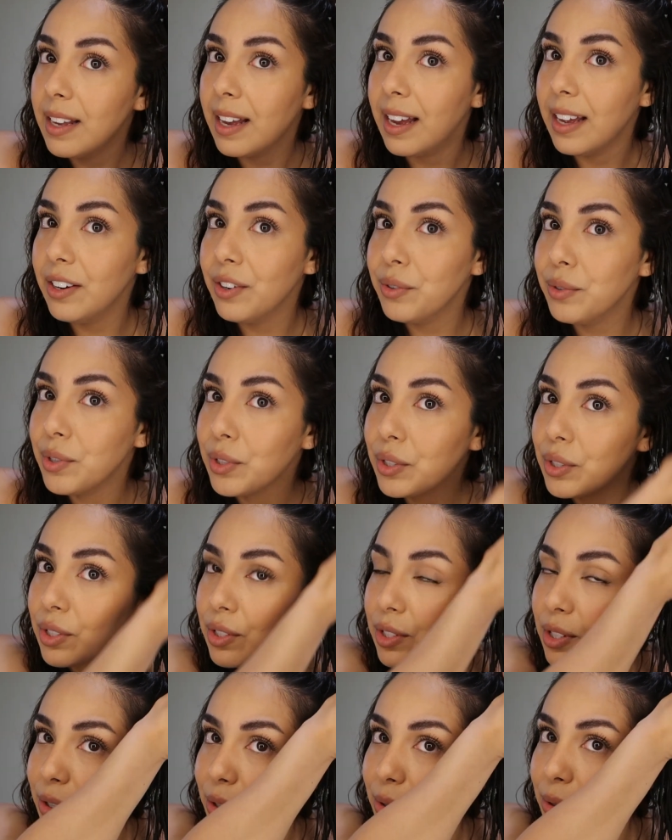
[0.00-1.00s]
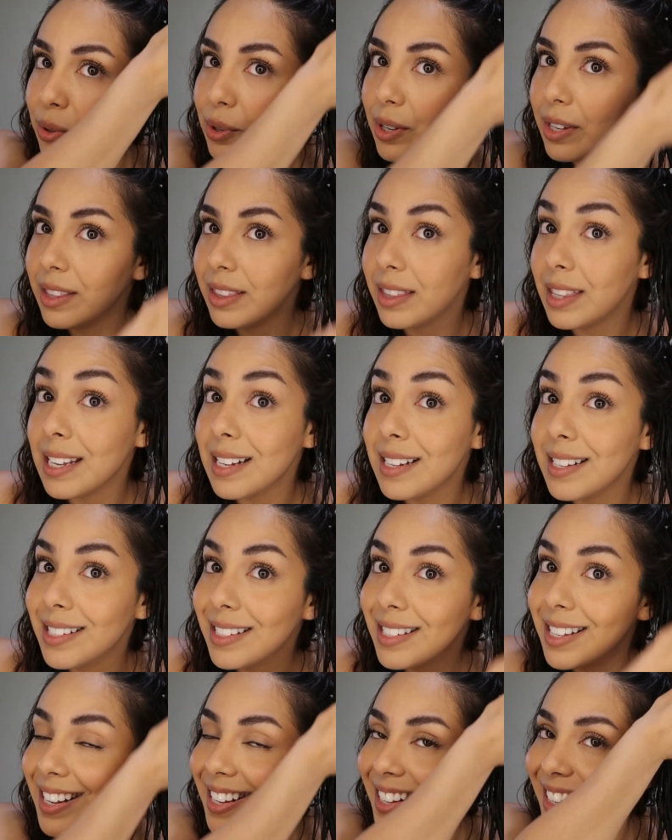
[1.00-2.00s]
I don't do
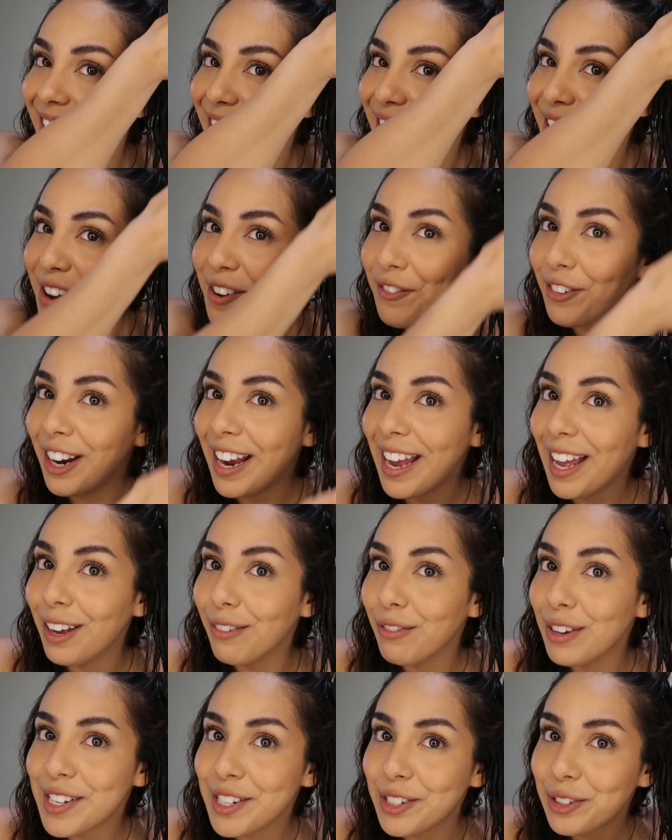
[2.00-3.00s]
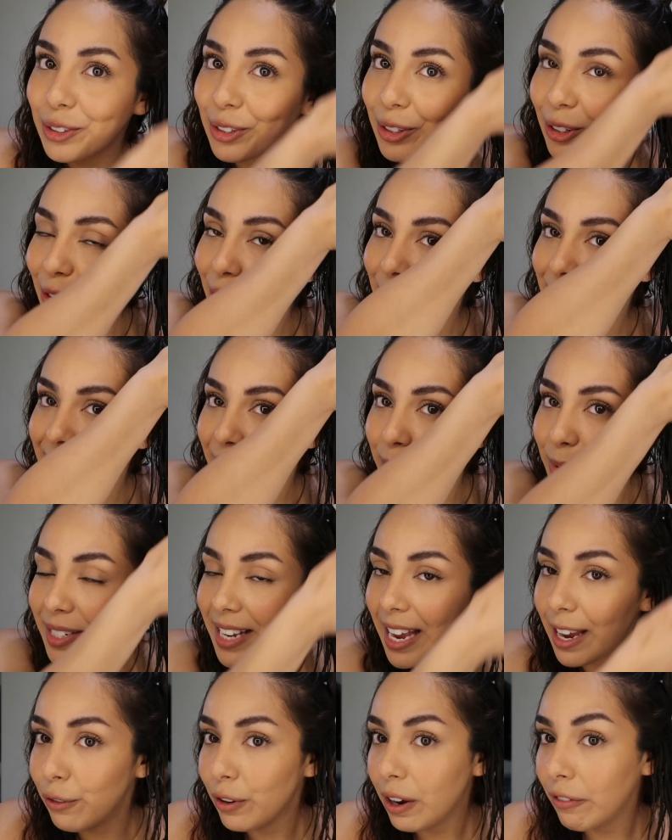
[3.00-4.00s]
this for every single curl because it would
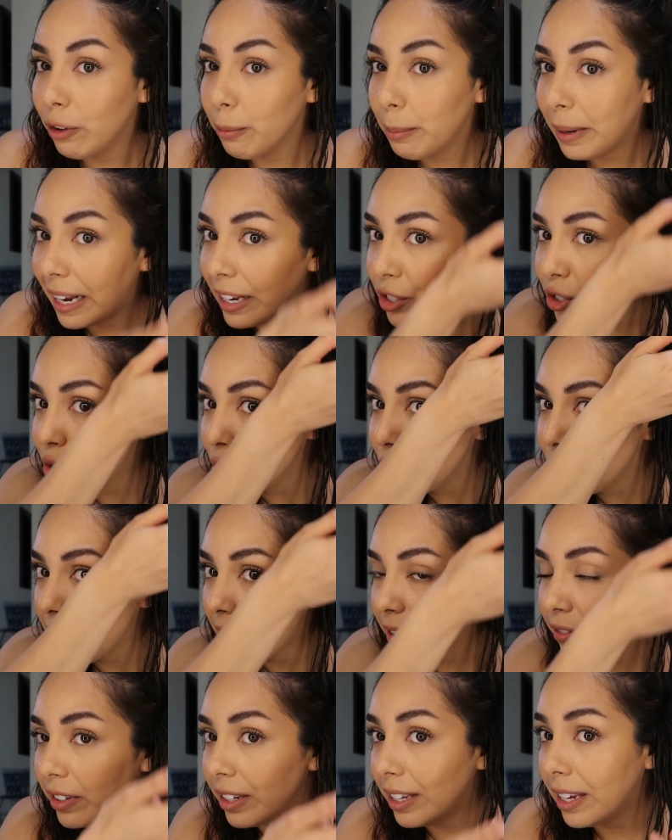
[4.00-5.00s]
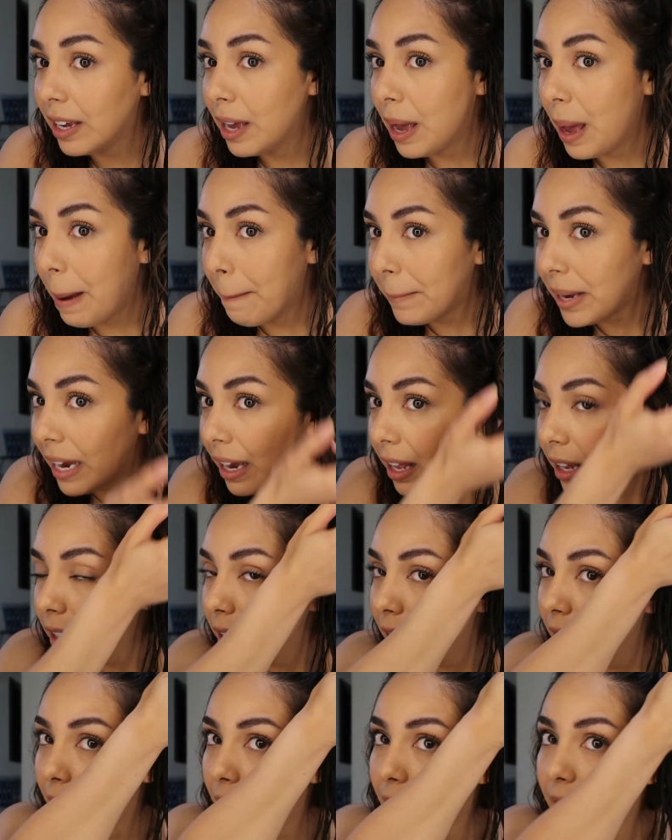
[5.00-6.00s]
take forever, but I do definitely pay a
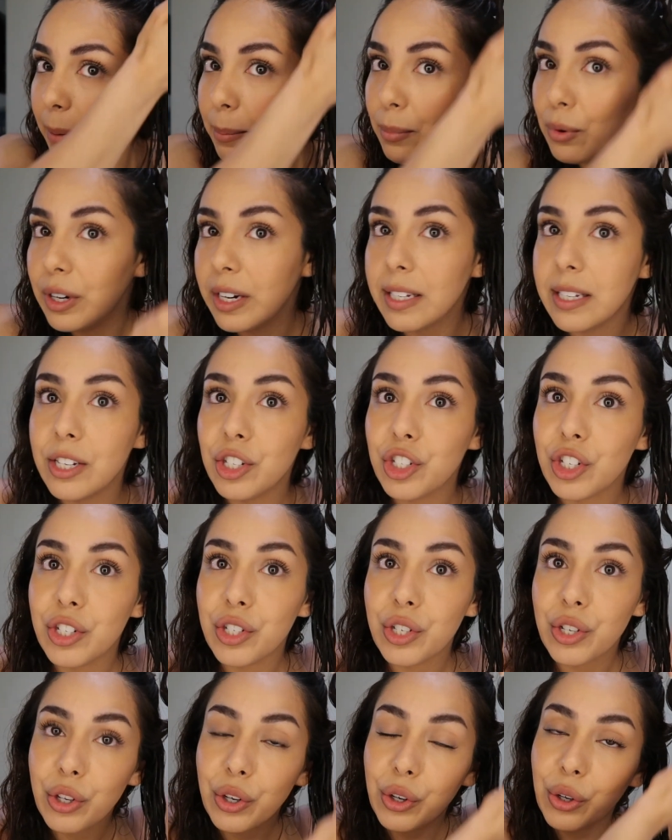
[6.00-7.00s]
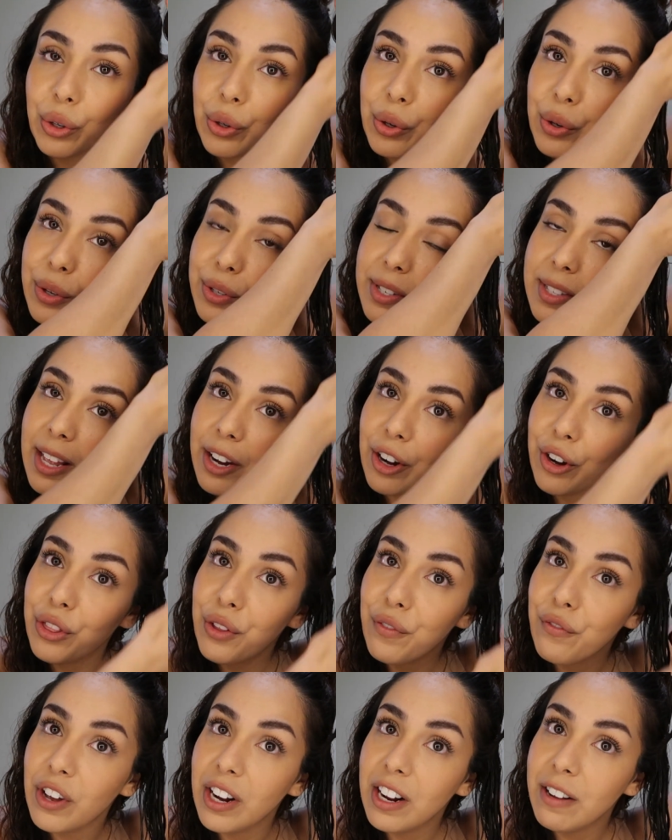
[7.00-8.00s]
lot more attention to the curls that are in
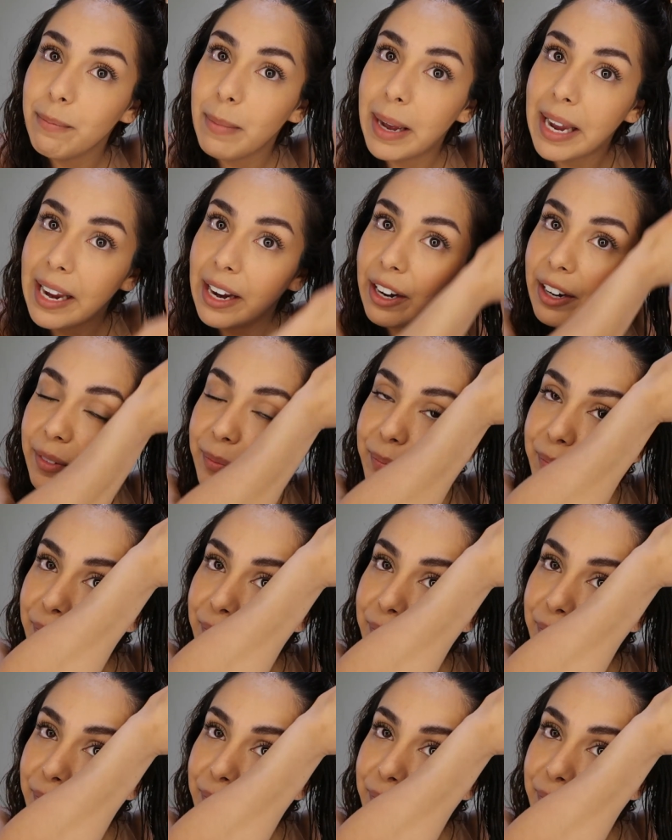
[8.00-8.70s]
the front of my hair.